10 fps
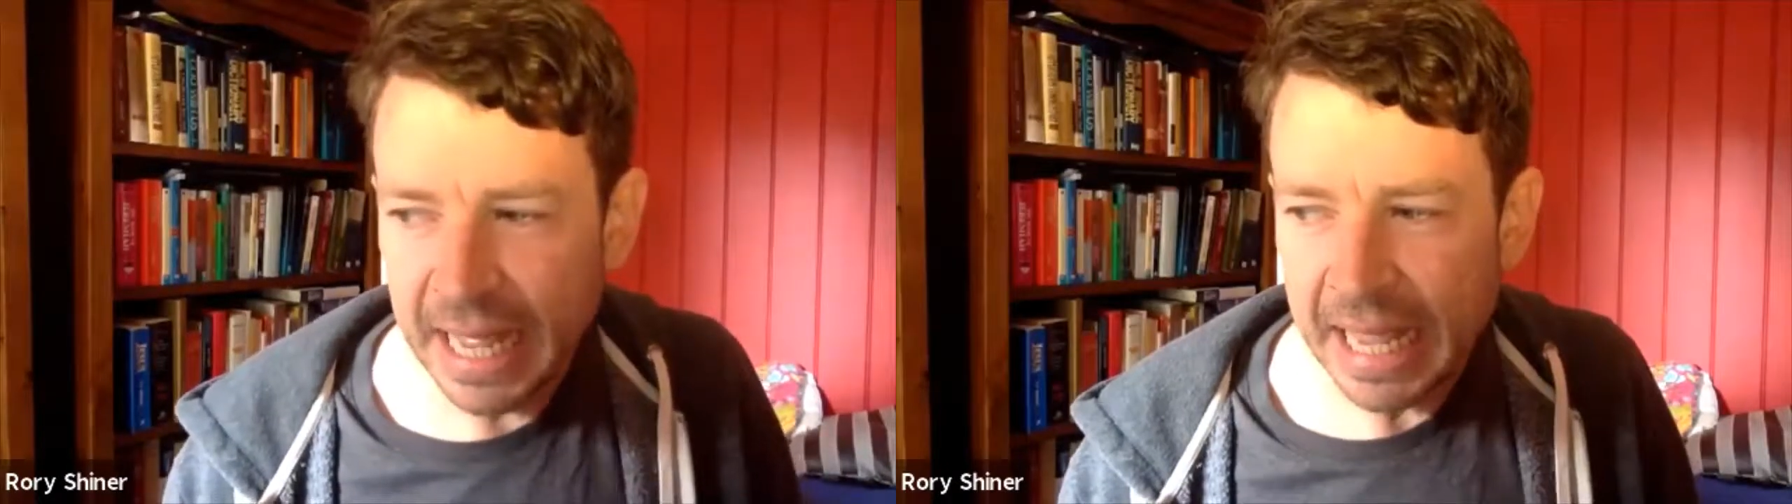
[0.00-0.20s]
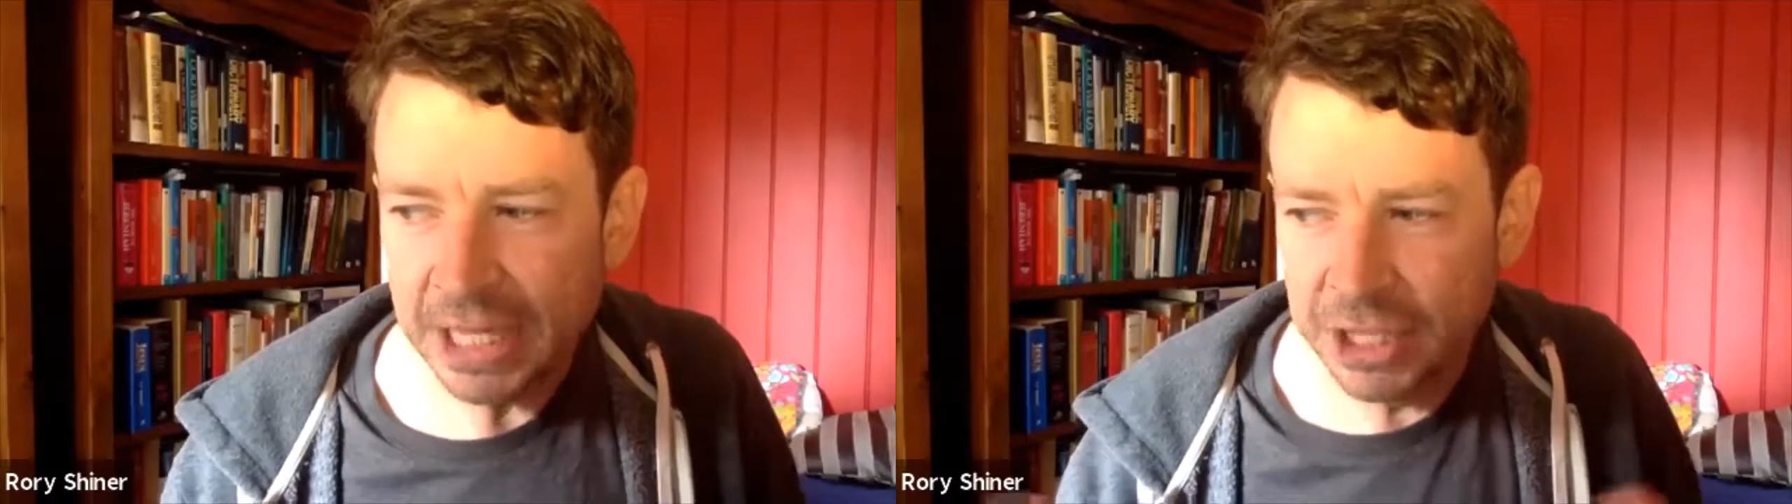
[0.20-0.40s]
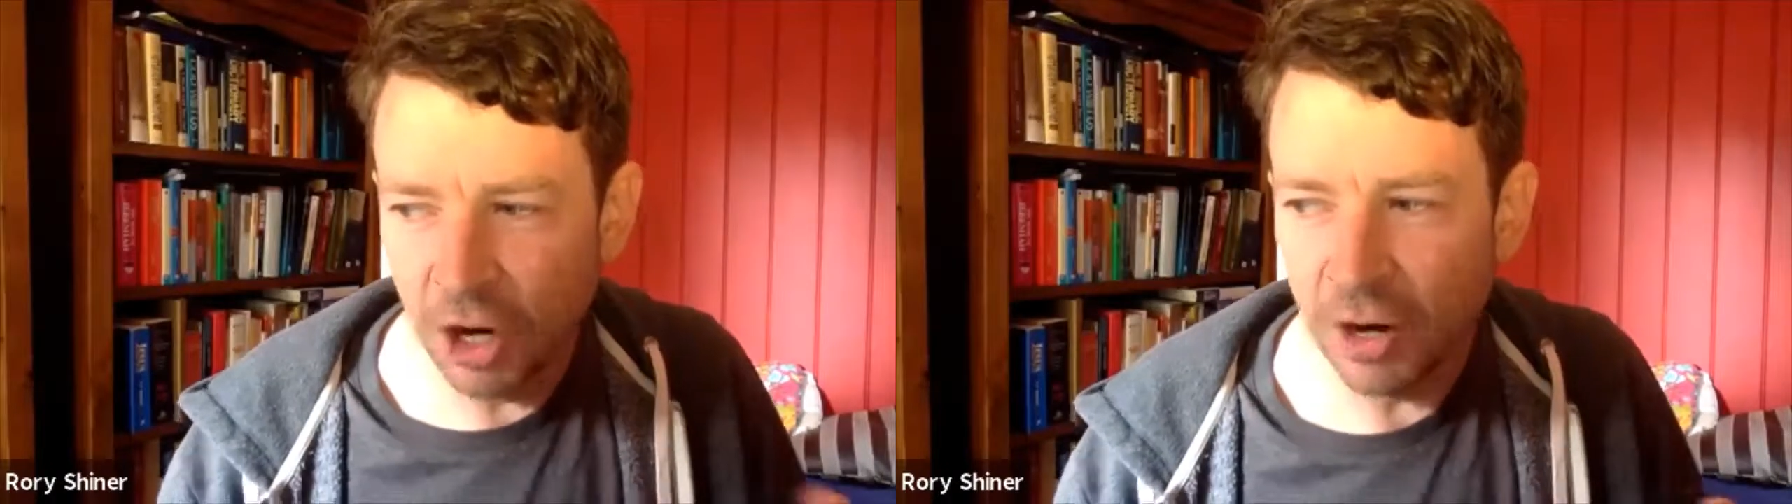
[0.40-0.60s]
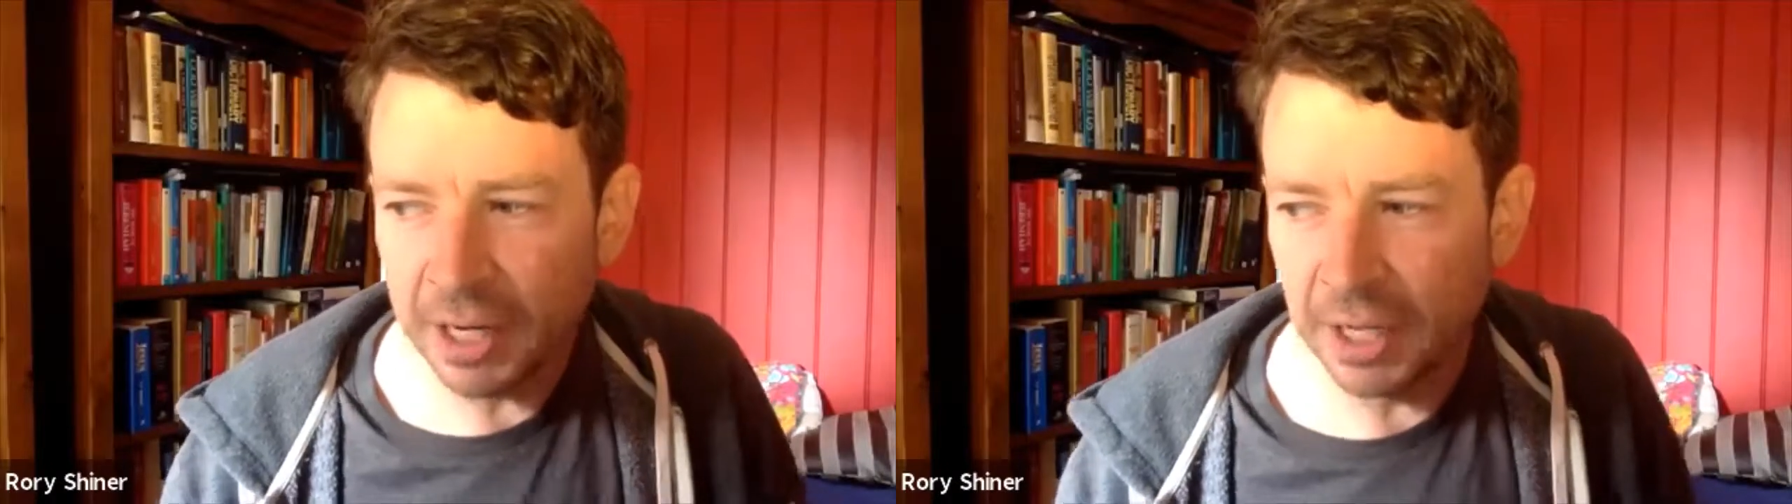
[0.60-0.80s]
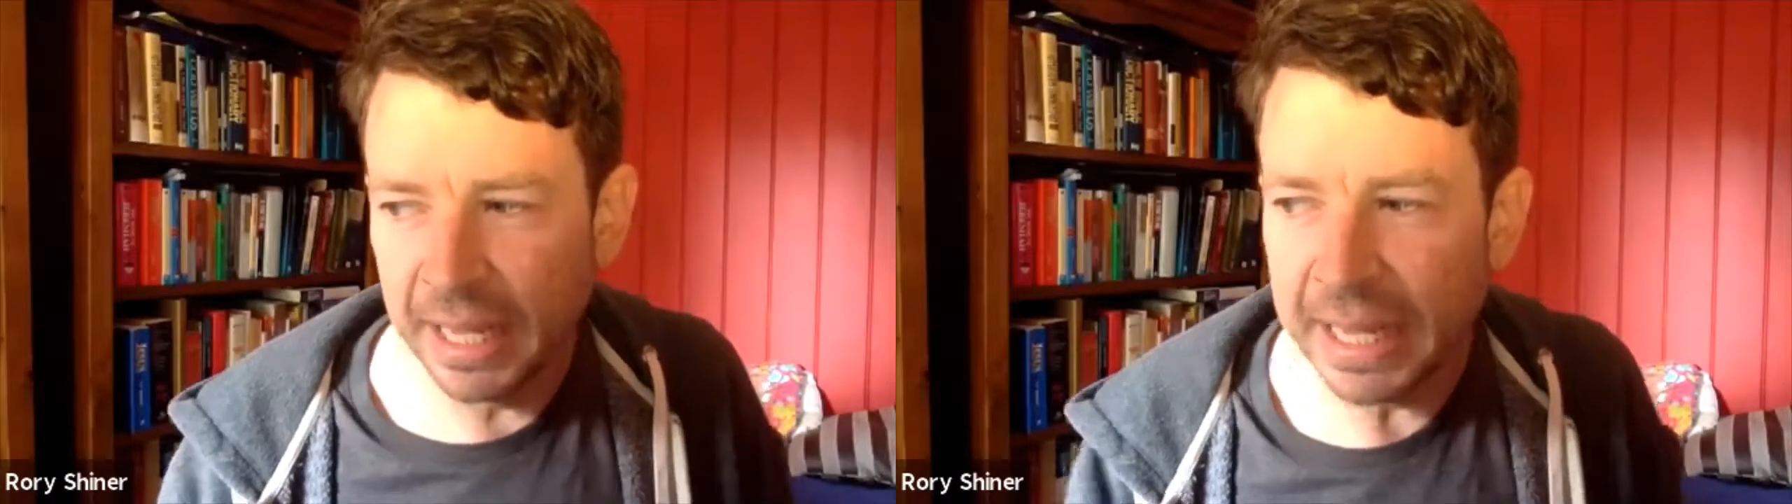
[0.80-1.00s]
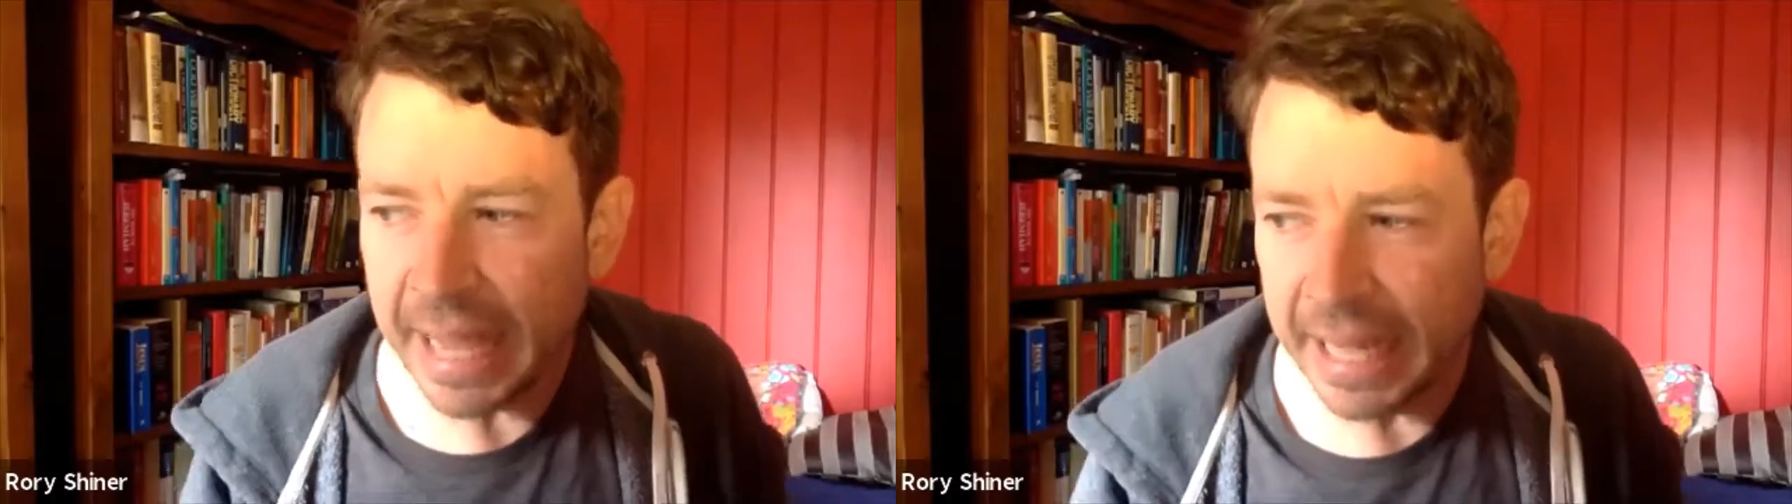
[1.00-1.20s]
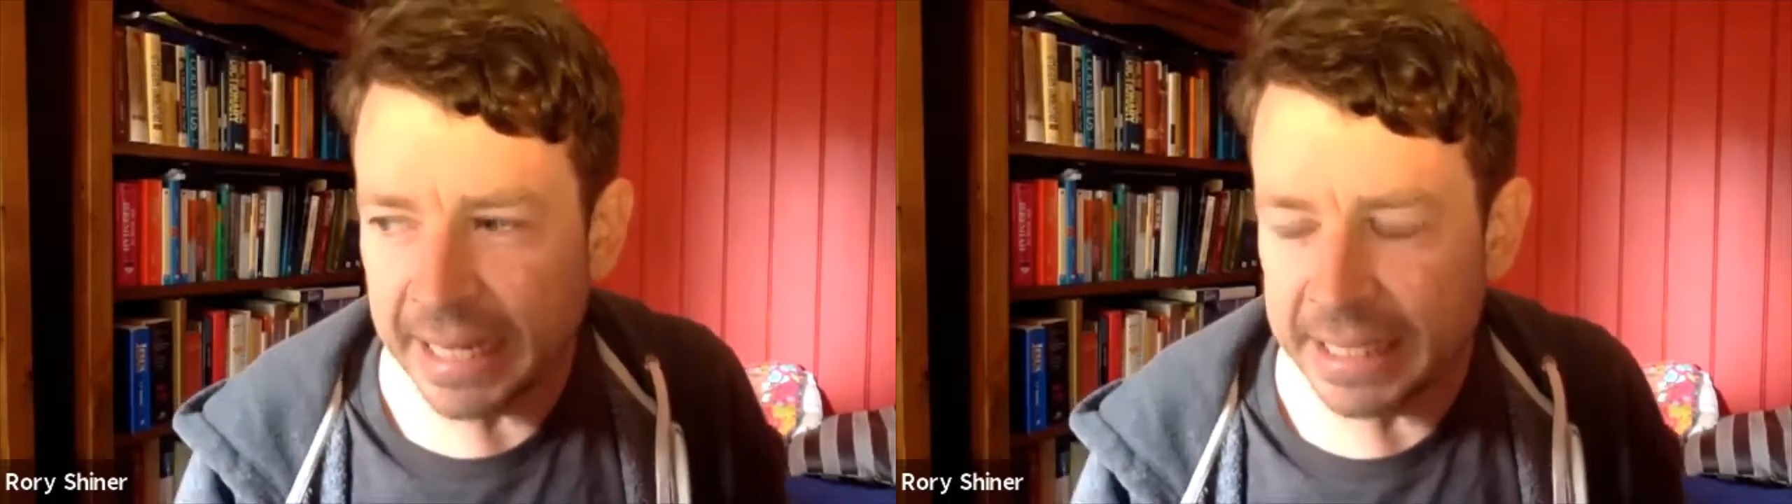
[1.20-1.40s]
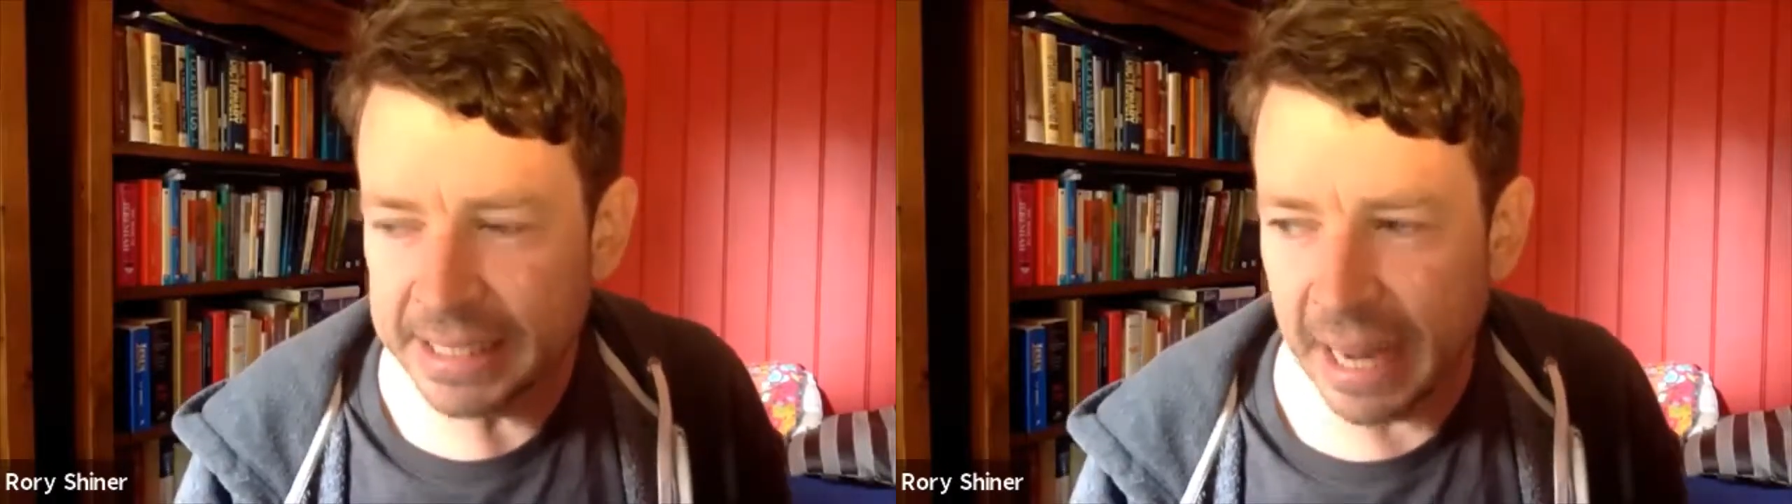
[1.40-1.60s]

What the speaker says: historically it is